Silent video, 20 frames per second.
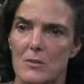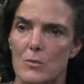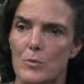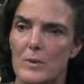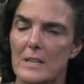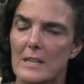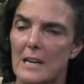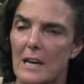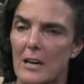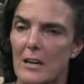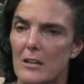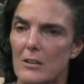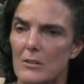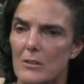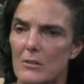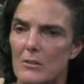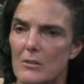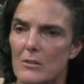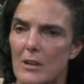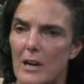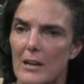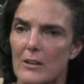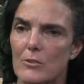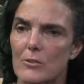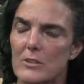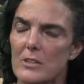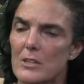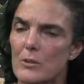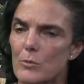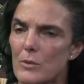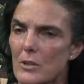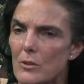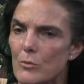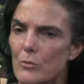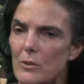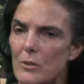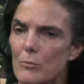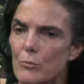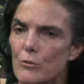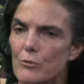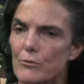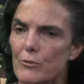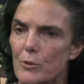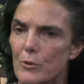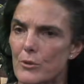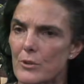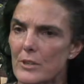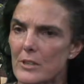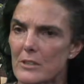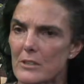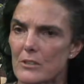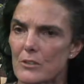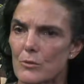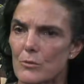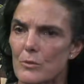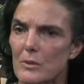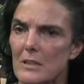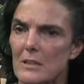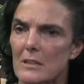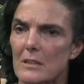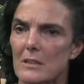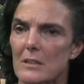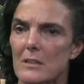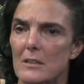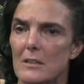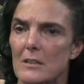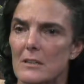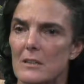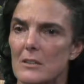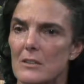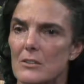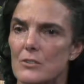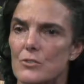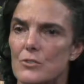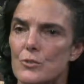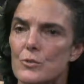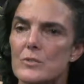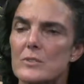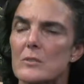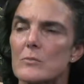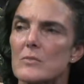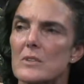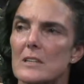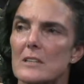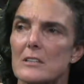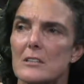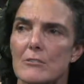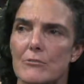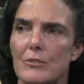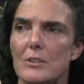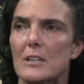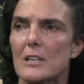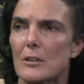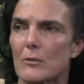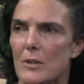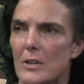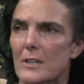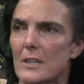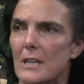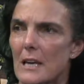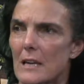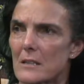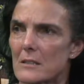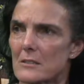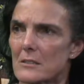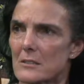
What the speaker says: I don't think we can really move forward until we do something differently around that.